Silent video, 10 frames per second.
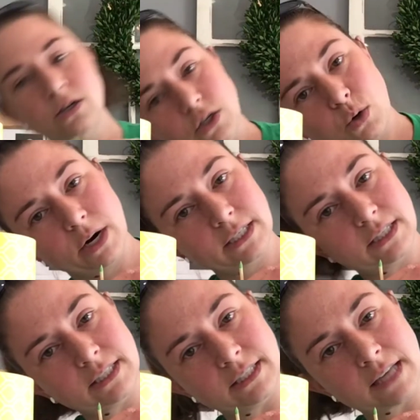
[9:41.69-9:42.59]
Towards
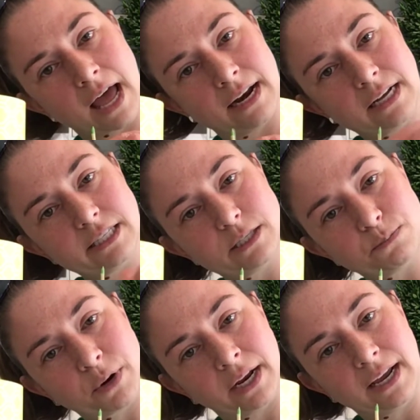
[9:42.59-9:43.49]
the sun,
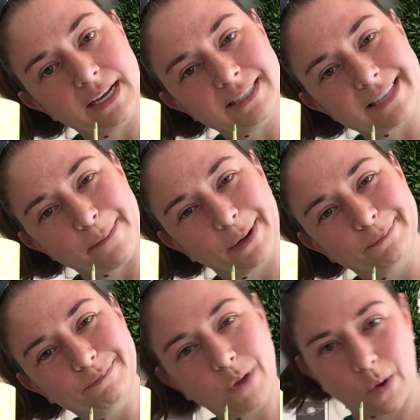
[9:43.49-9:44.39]
spring and summer.
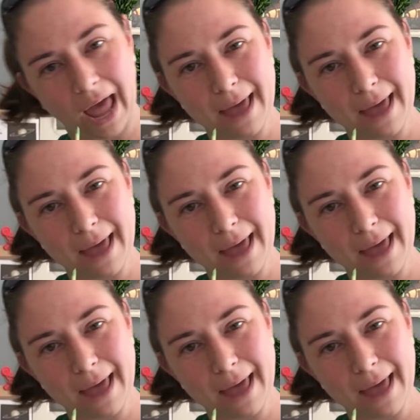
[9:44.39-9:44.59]
Okay?